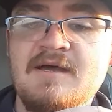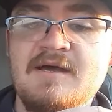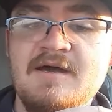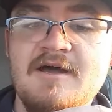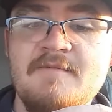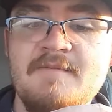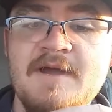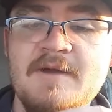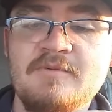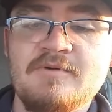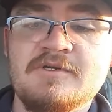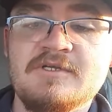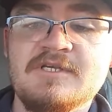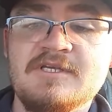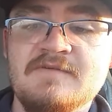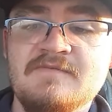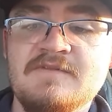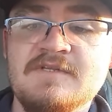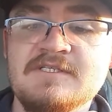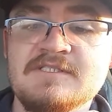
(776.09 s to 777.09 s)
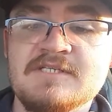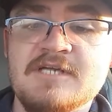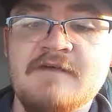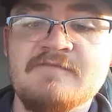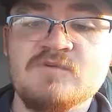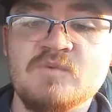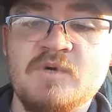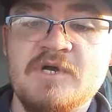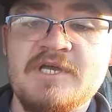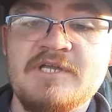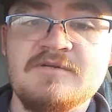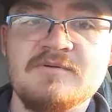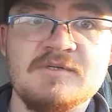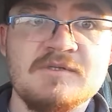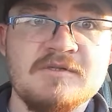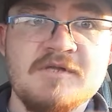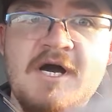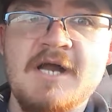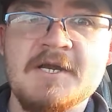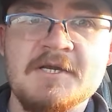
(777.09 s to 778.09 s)
I would have given these knives away to a
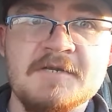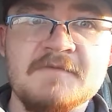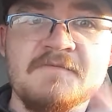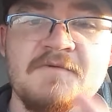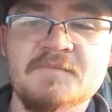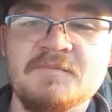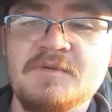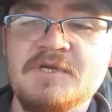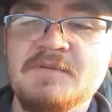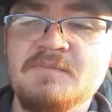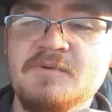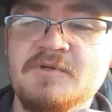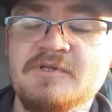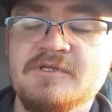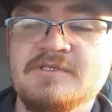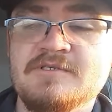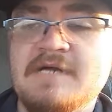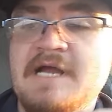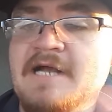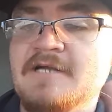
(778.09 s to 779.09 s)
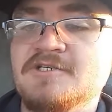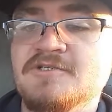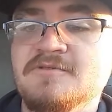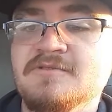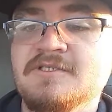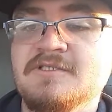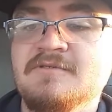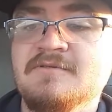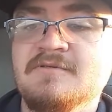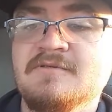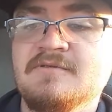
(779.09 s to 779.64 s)
lot of different people. These are actually